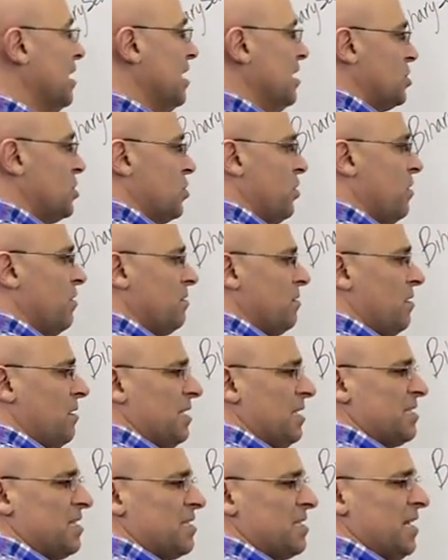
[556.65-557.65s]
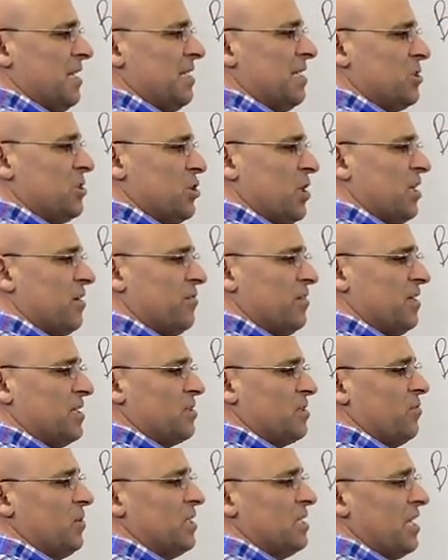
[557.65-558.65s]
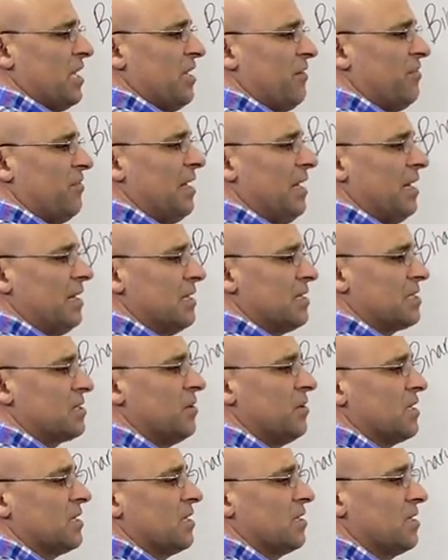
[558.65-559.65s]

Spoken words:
So as a sanity check first, if we say if L is greater